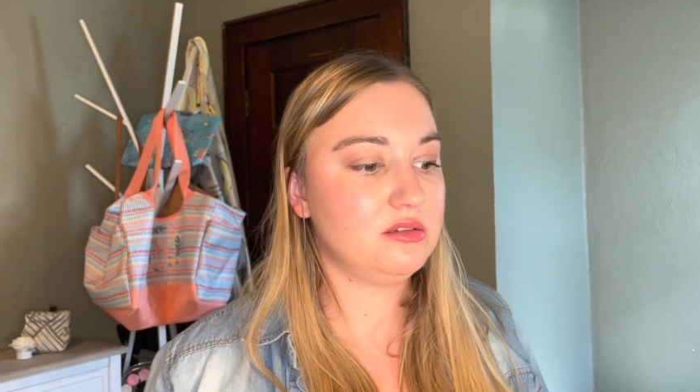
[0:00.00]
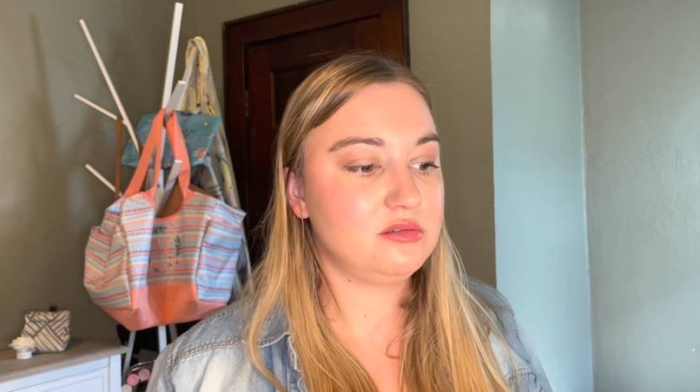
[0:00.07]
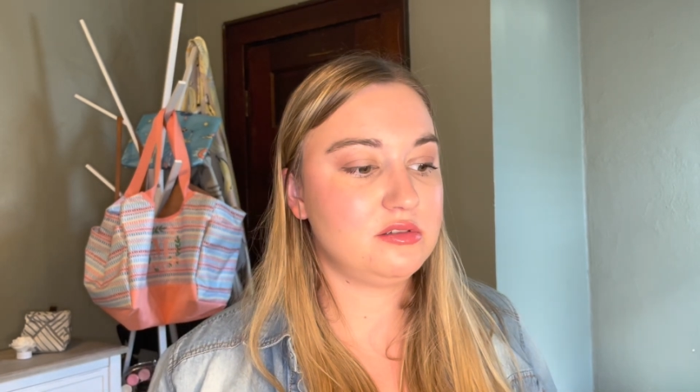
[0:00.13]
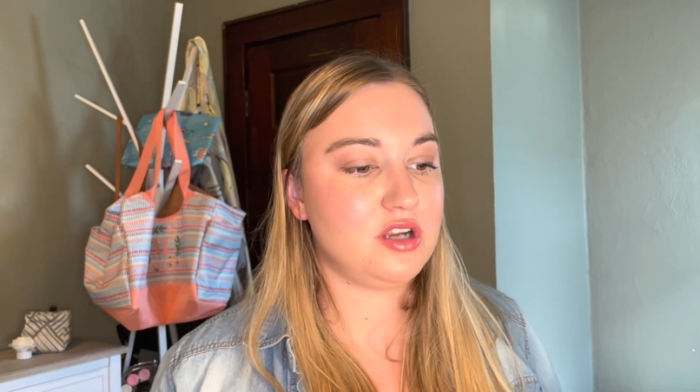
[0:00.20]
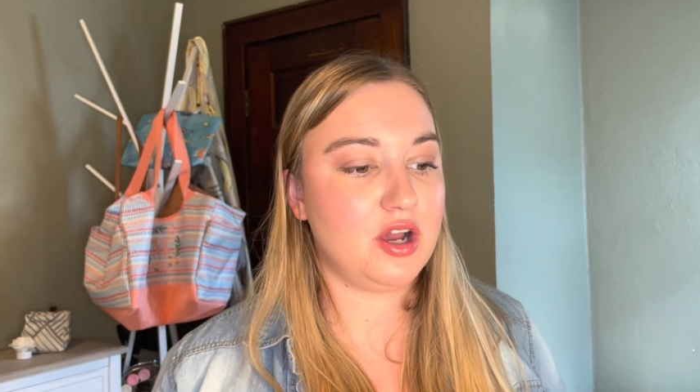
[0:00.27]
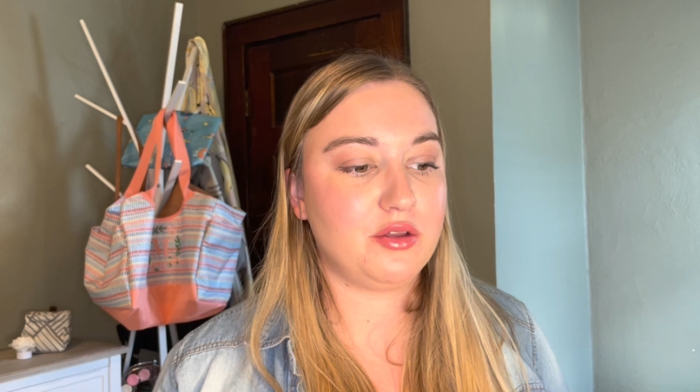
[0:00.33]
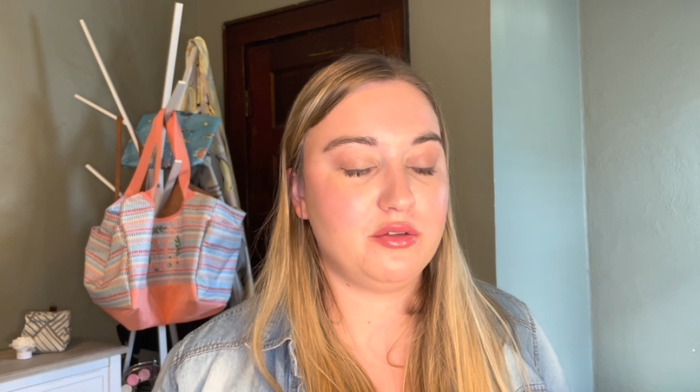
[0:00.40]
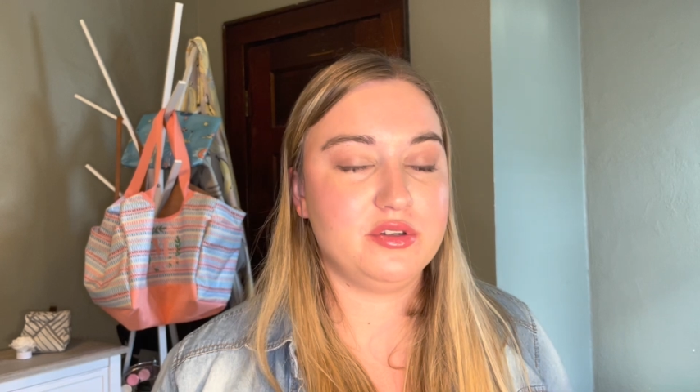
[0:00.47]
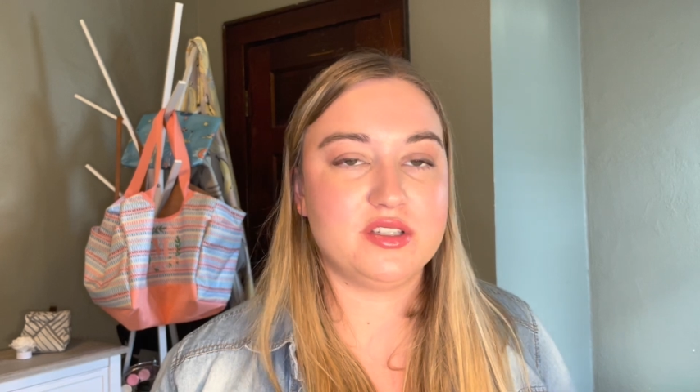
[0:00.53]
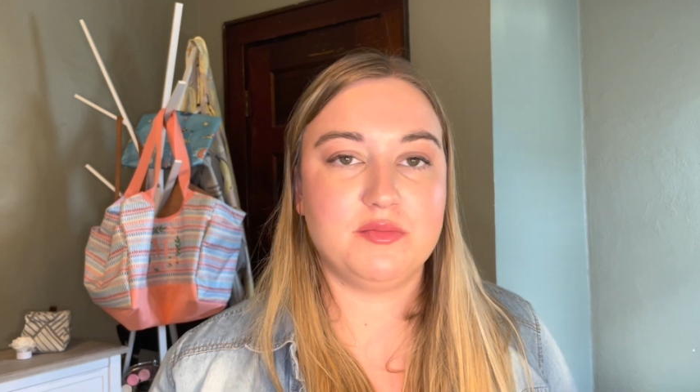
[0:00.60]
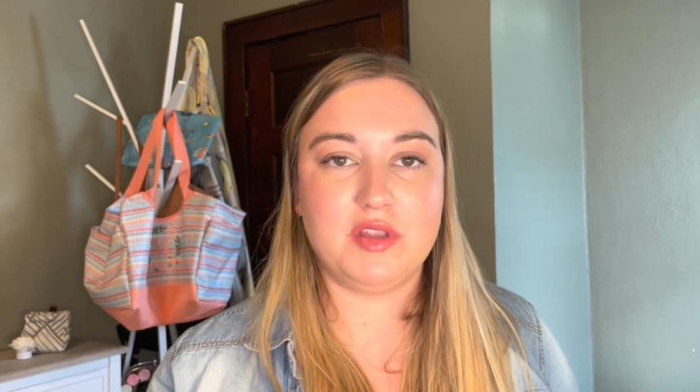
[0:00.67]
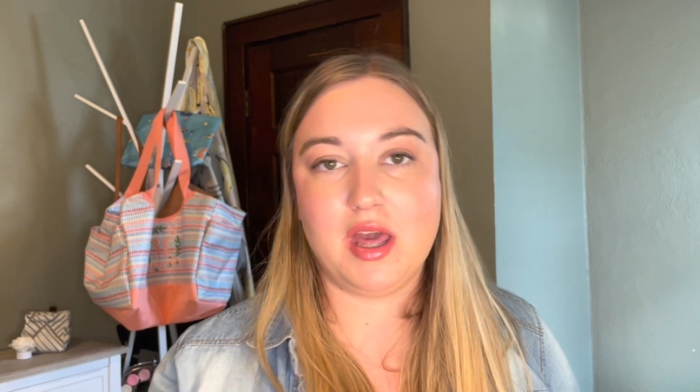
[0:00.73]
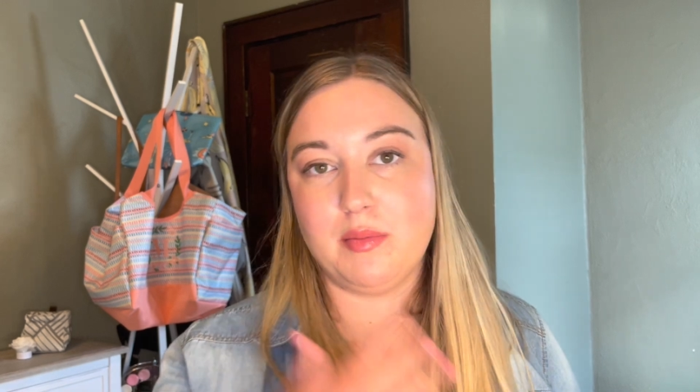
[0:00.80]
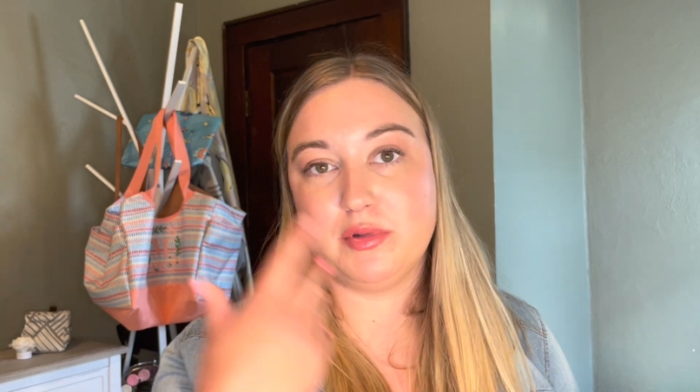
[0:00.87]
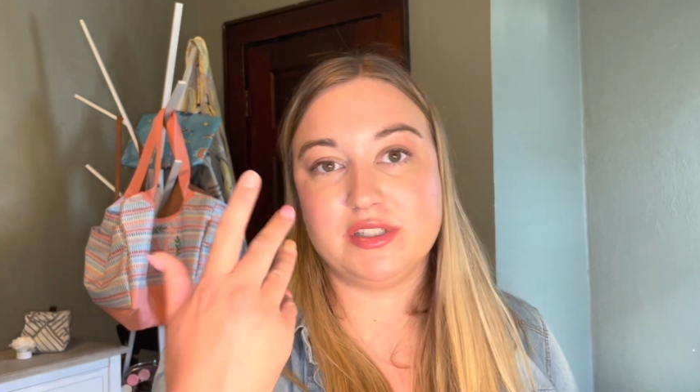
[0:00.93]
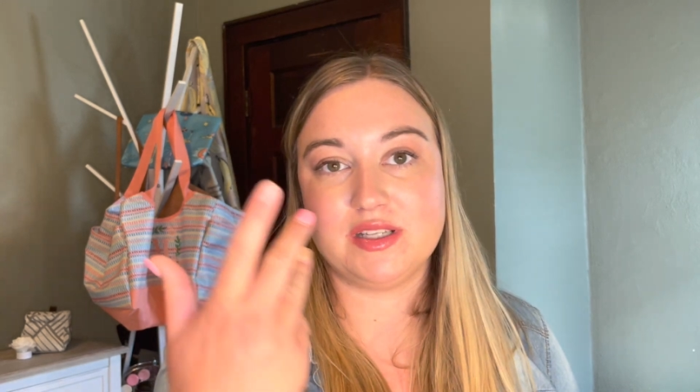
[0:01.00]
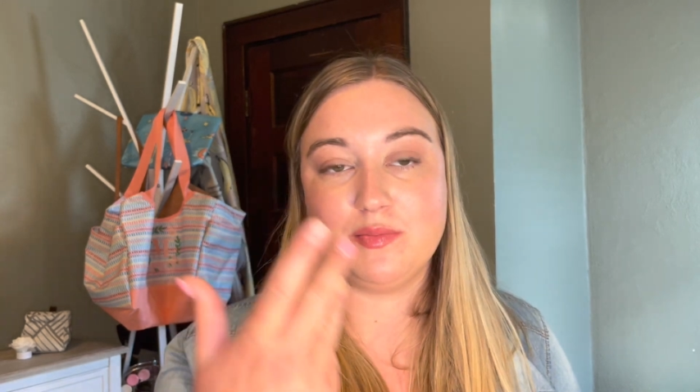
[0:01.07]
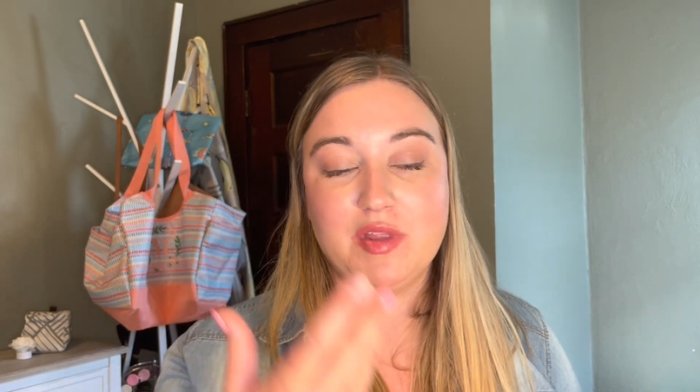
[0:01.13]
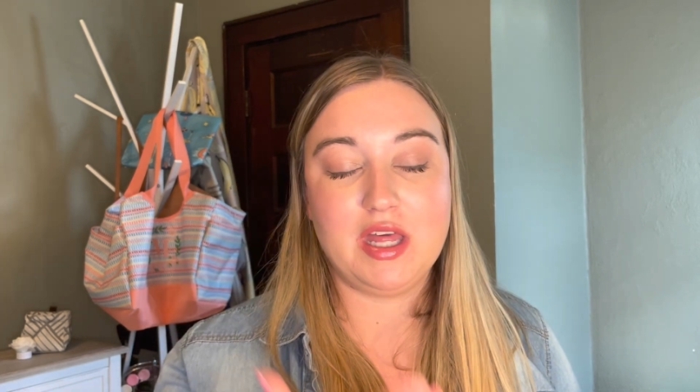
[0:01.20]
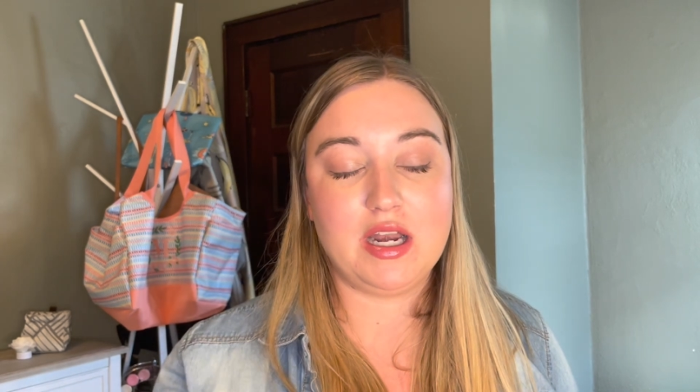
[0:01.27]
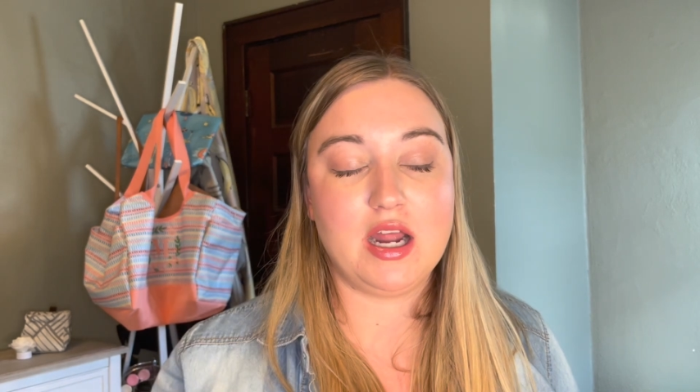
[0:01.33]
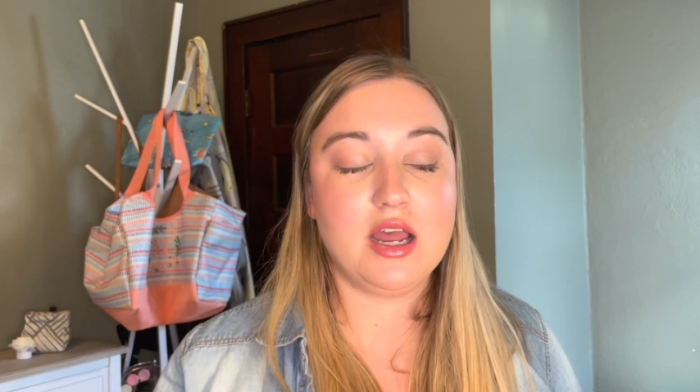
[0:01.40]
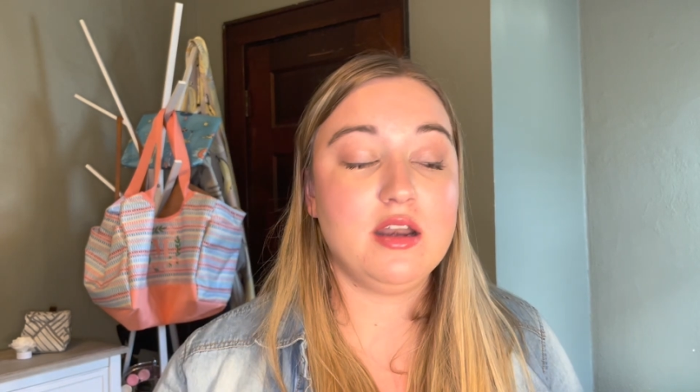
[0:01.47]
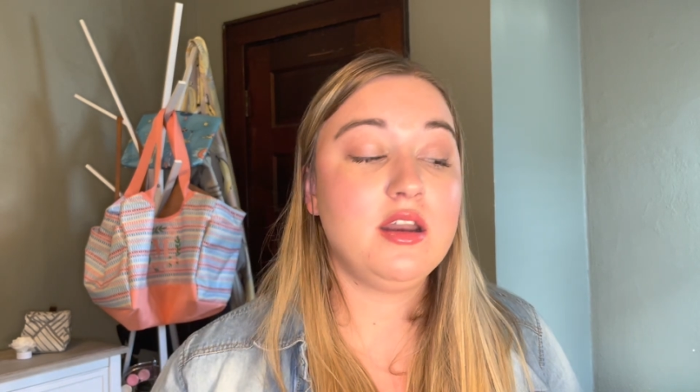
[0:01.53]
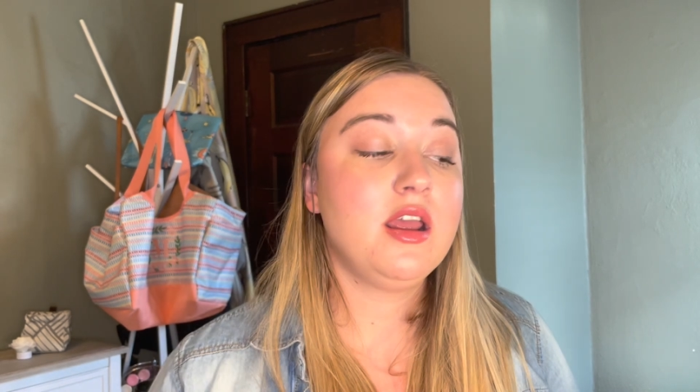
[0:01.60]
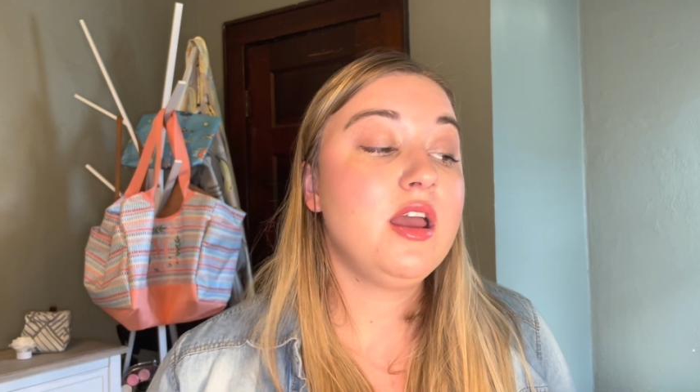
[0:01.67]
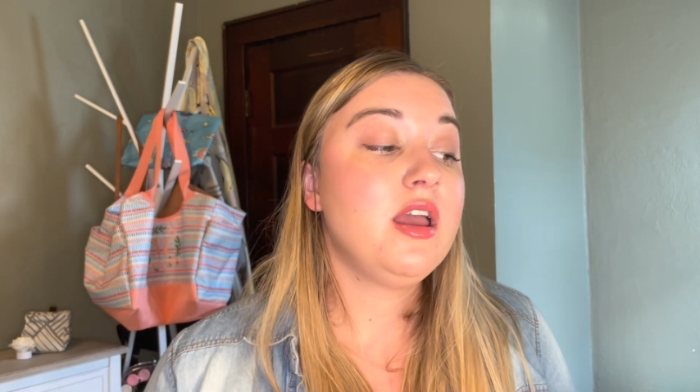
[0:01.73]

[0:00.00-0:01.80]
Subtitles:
talk through some of that, put some of that on.